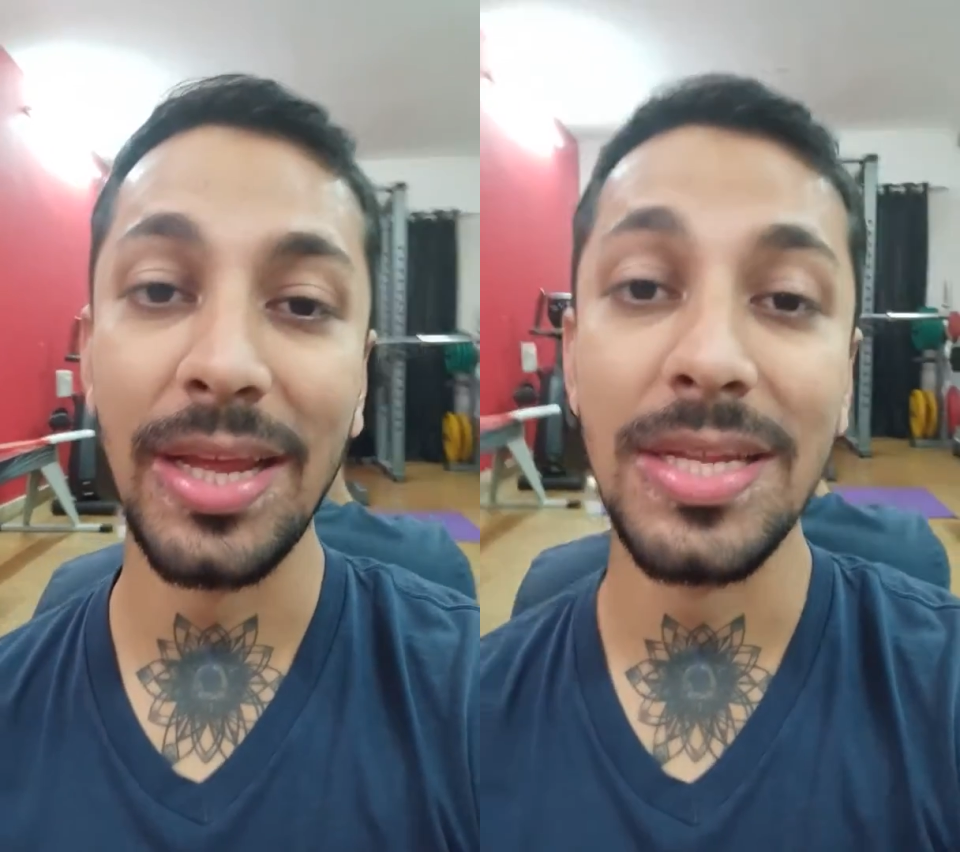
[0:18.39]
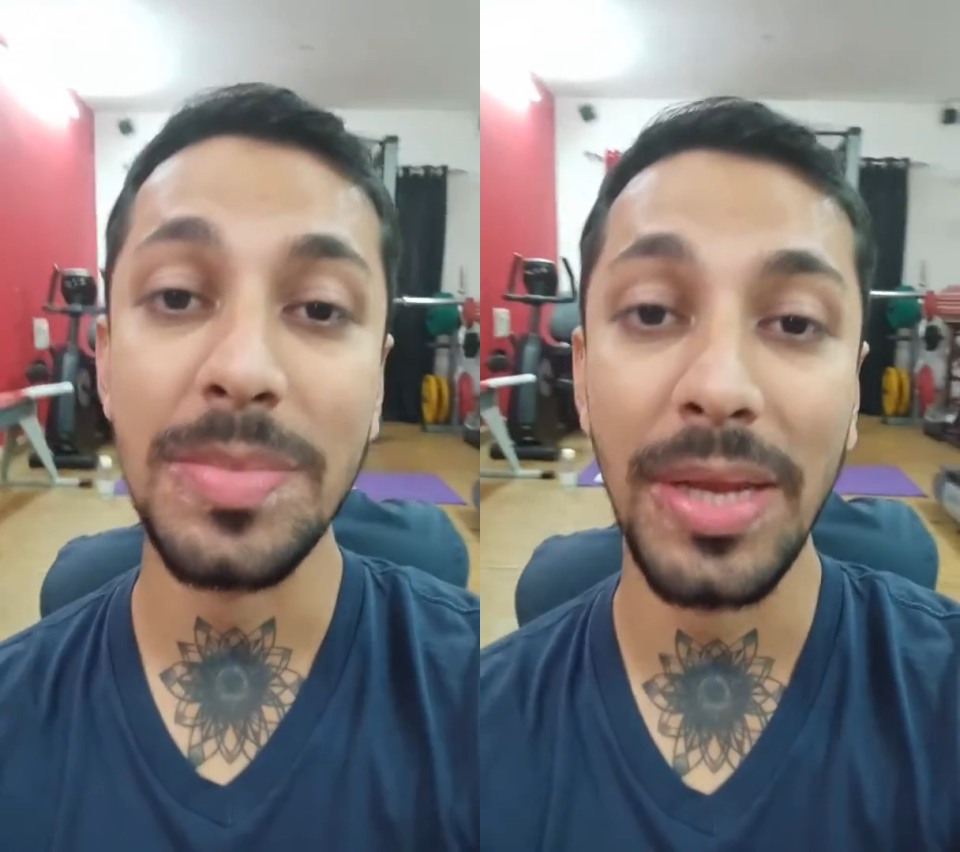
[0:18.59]

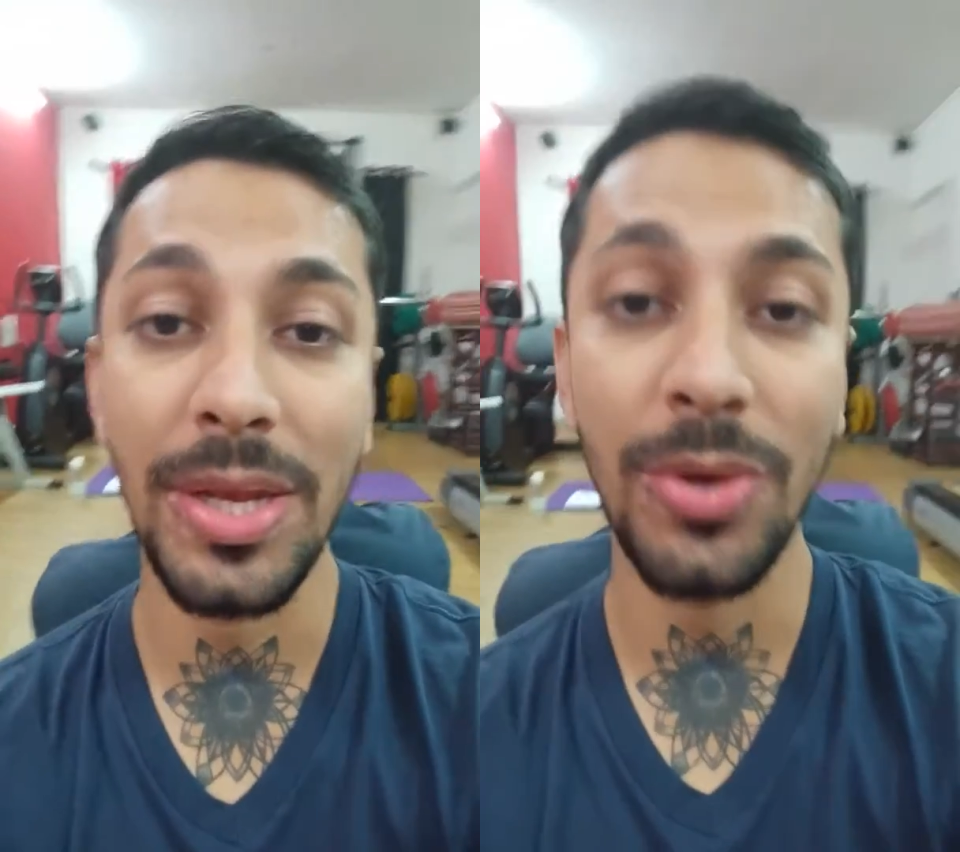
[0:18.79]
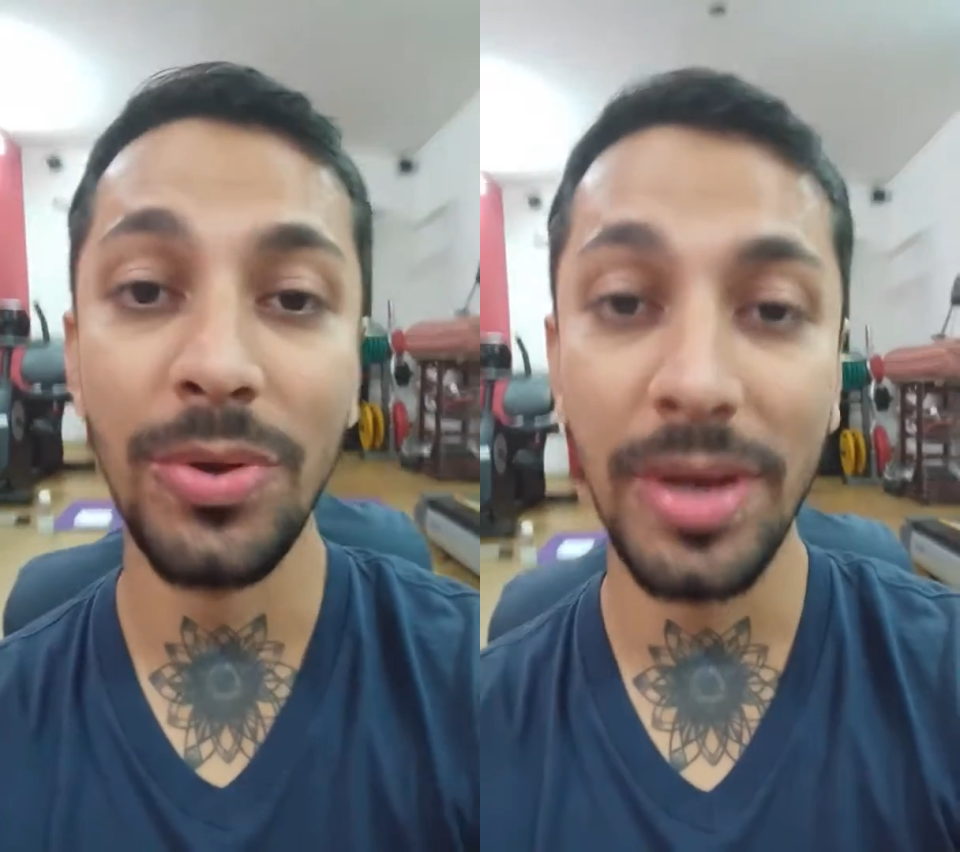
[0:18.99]
It's
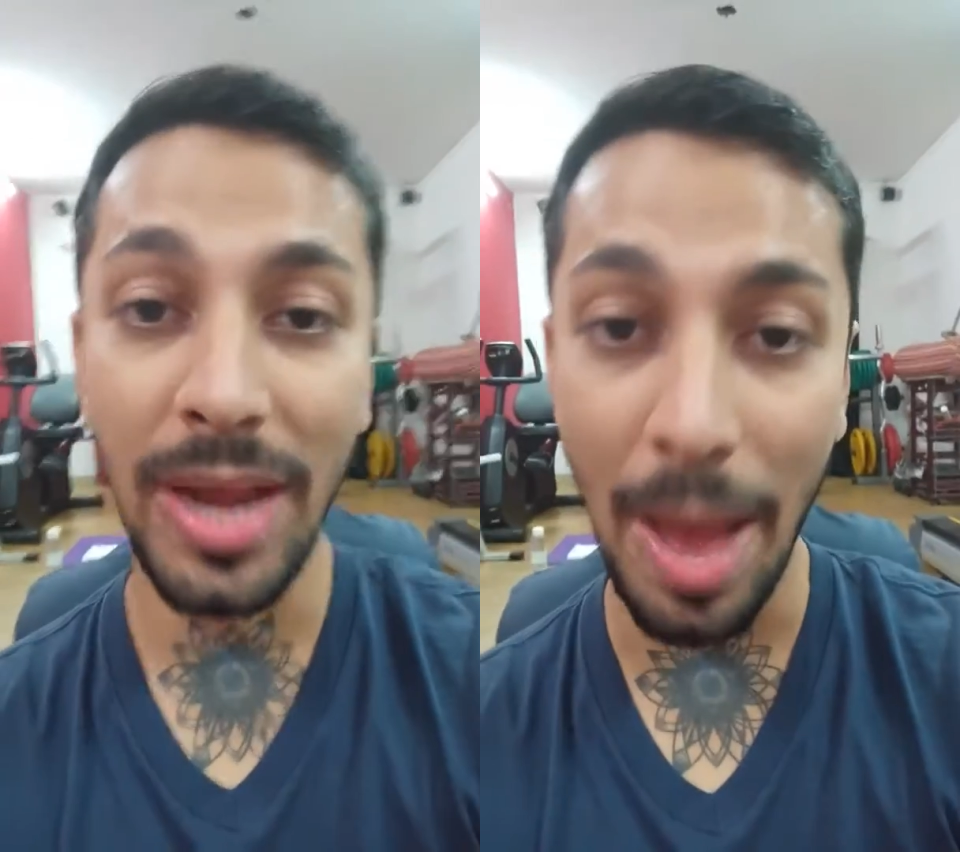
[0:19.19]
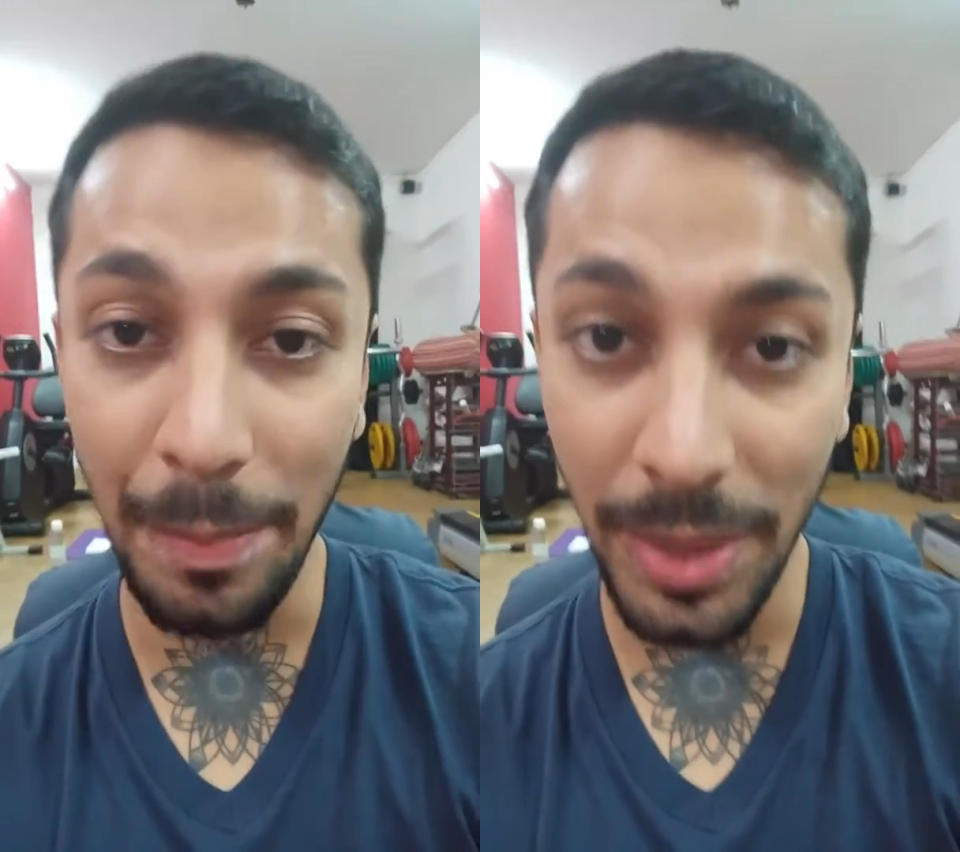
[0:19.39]
been New Year,
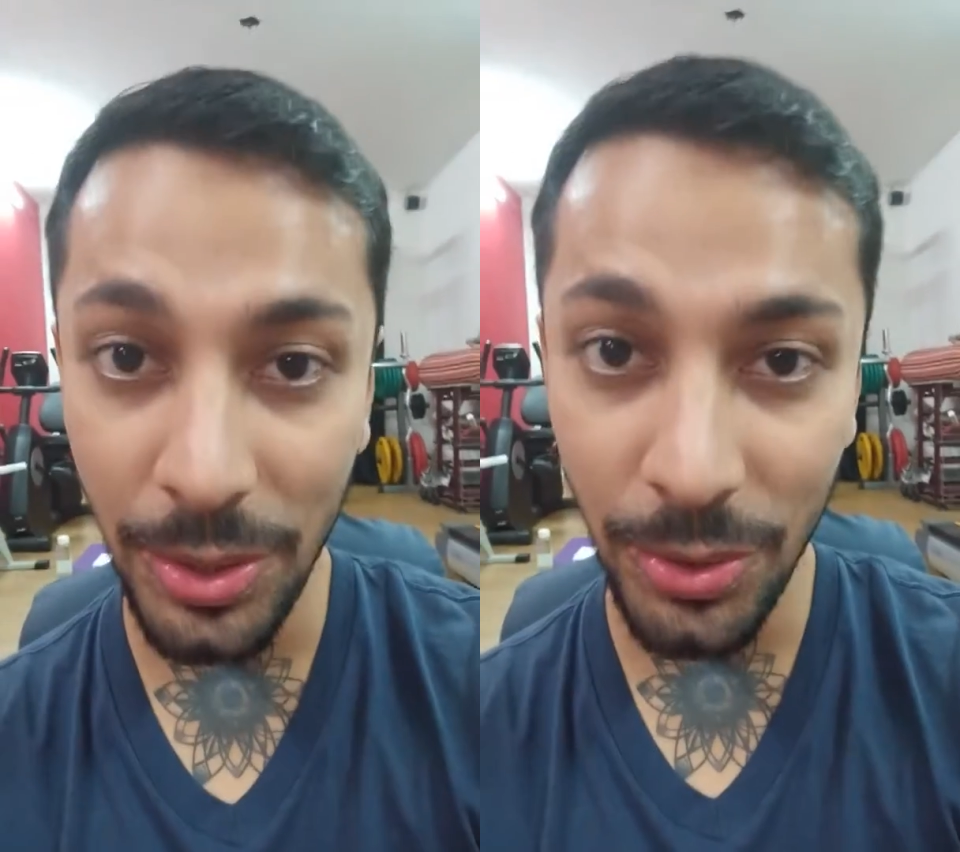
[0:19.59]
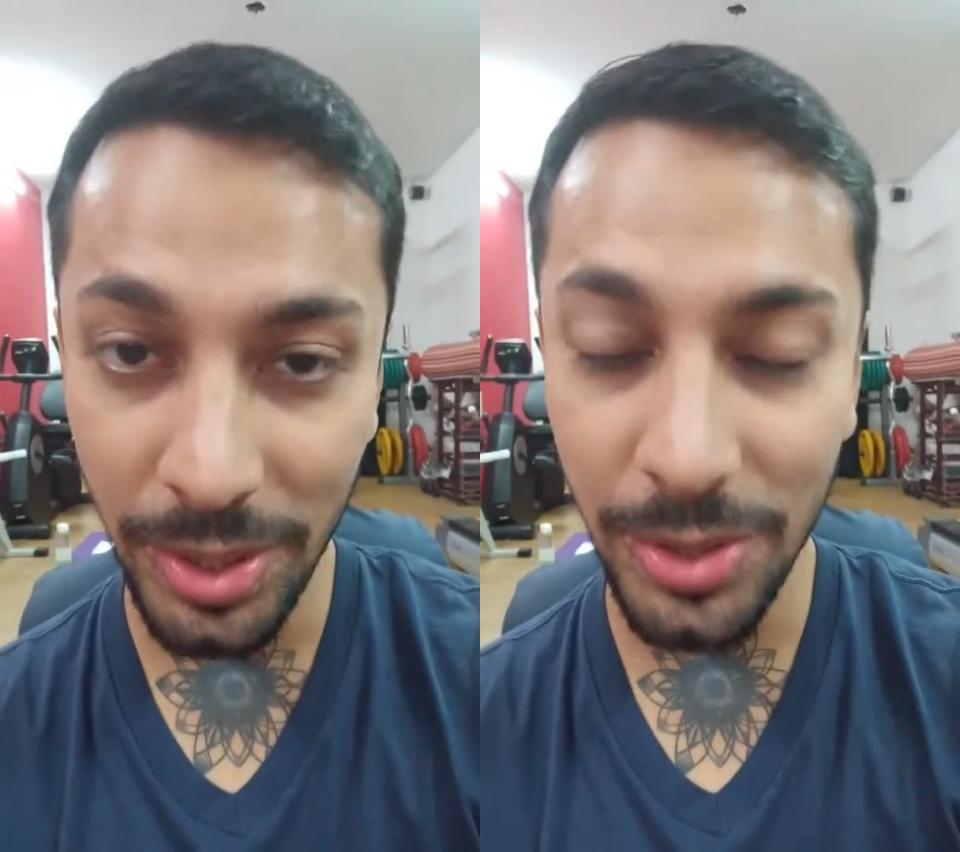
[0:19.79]
Happy
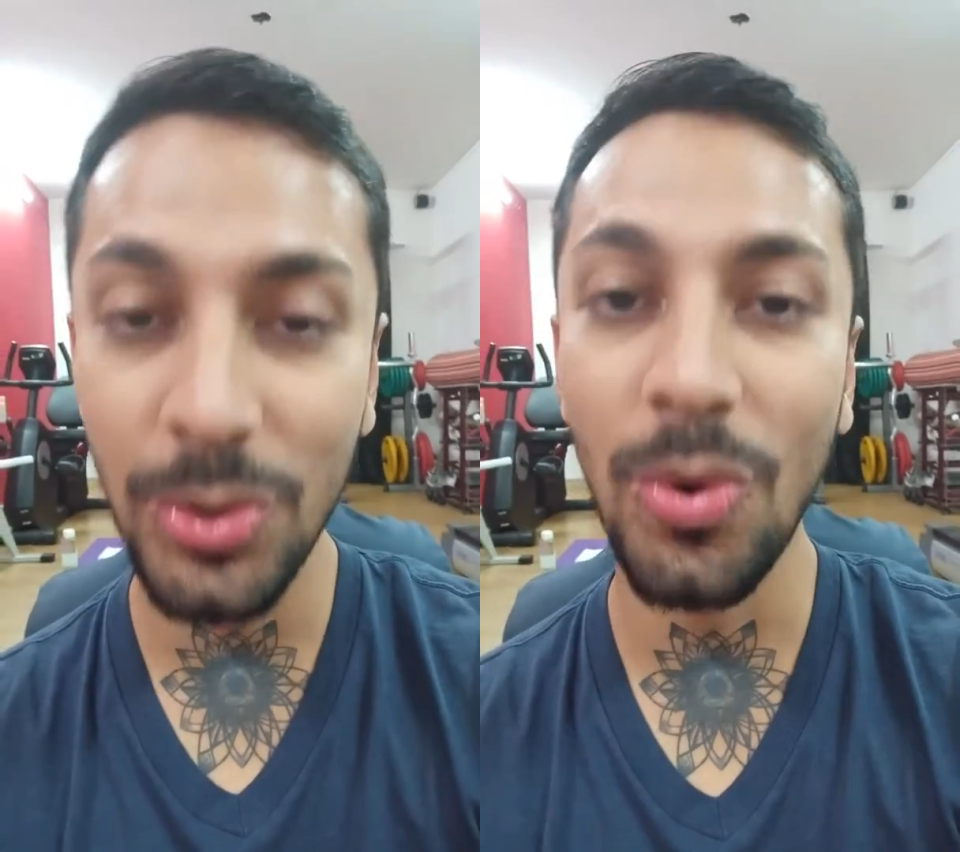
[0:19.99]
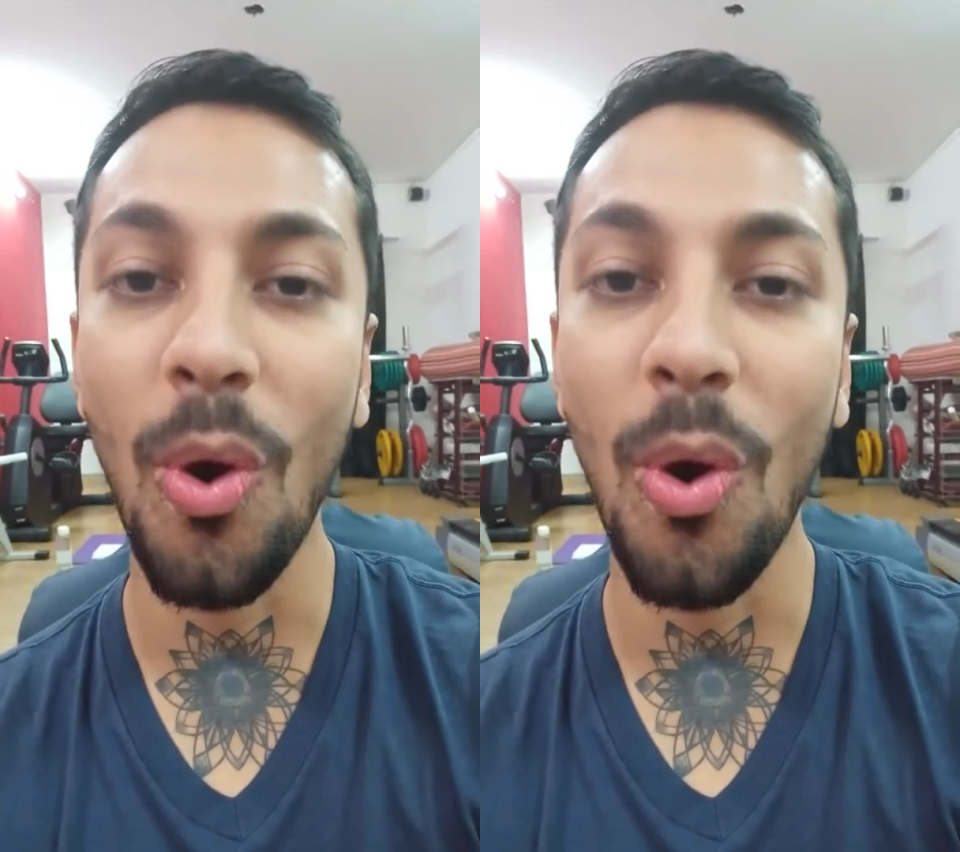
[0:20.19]
New Year to